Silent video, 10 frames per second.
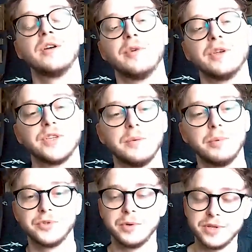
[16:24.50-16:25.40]
for
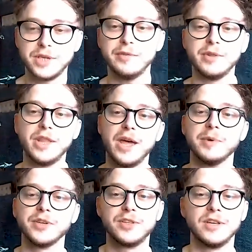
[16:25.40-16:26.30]
example so it's given them
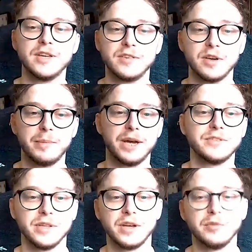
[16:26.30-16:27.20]
a steer to go back
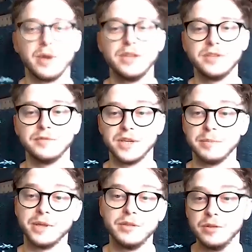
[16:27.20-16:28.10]
to their creative
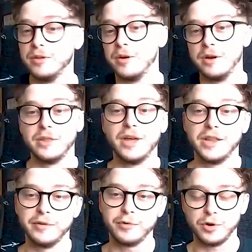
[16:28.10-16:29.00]
team and not only
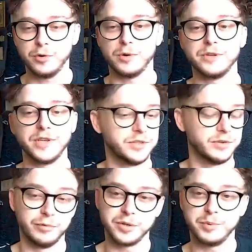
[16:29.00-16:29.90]
that they've got
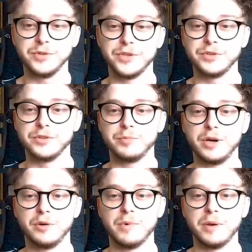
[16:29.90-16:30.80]
qualitative responses as
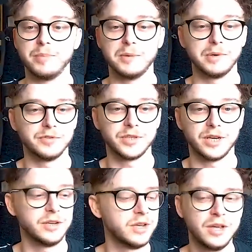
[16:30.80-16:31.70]
well where people have
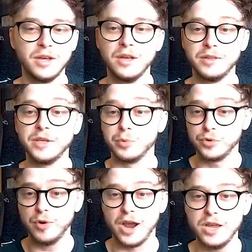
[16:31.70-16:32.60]
said this was
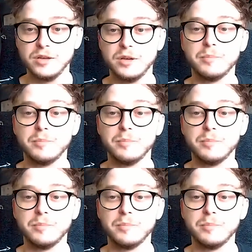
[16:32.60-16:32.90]
great